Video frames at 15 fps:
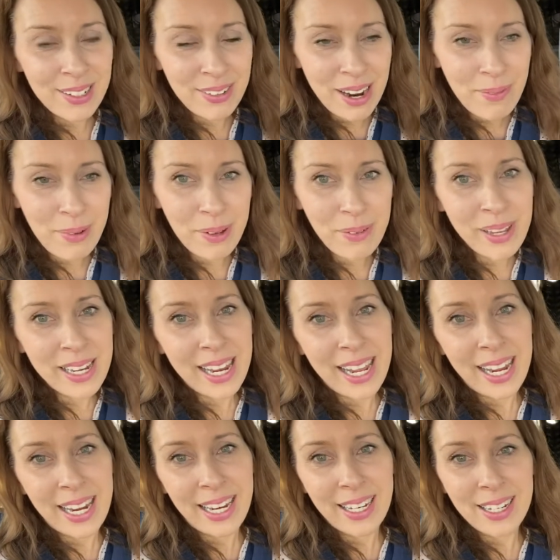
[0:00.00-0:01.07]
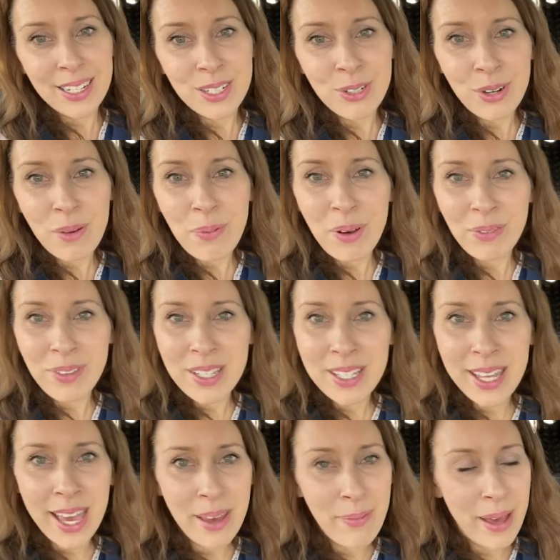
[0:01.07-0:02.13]
grab what we need, drop off this
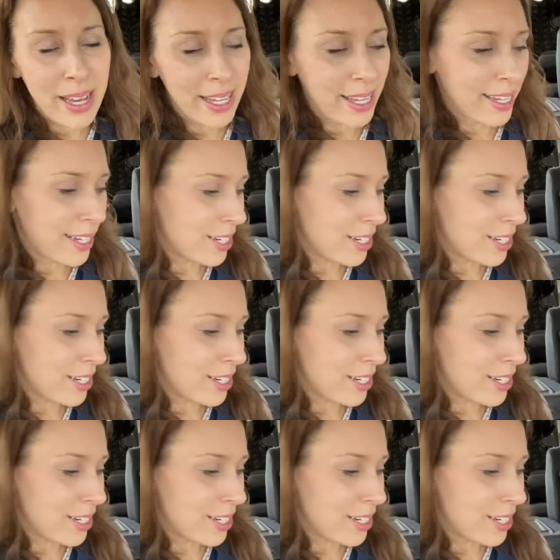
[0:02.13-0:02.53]
care package.